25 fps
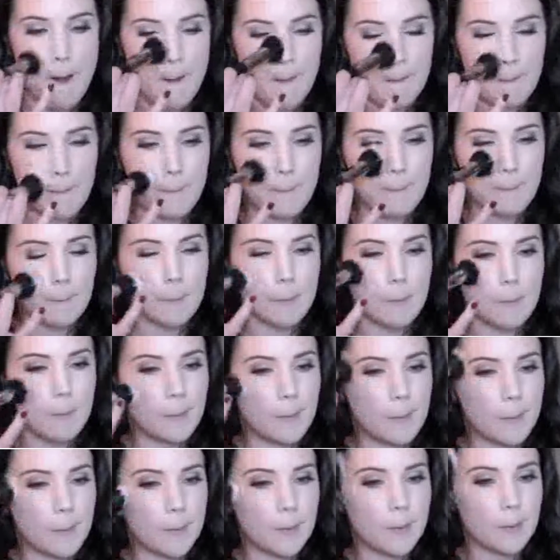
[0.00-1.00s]
actually put
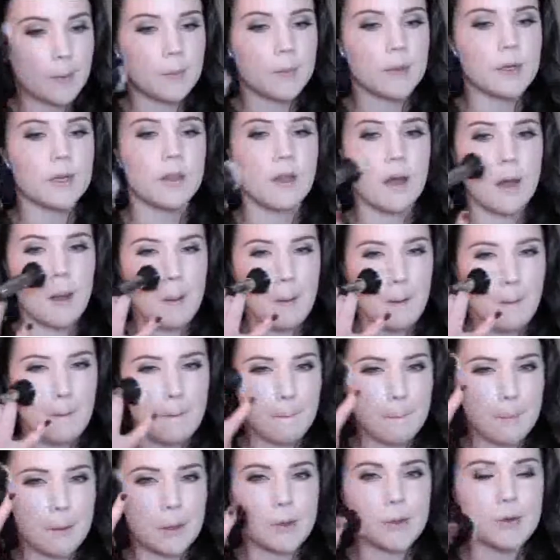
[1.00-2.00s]
a little bit of that
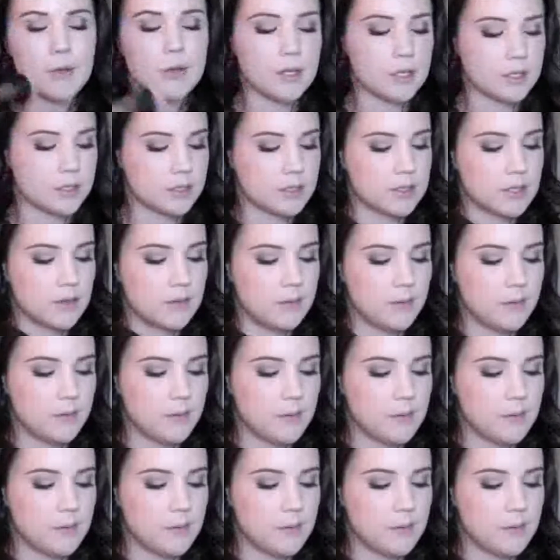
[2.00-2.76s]
on my cheeks.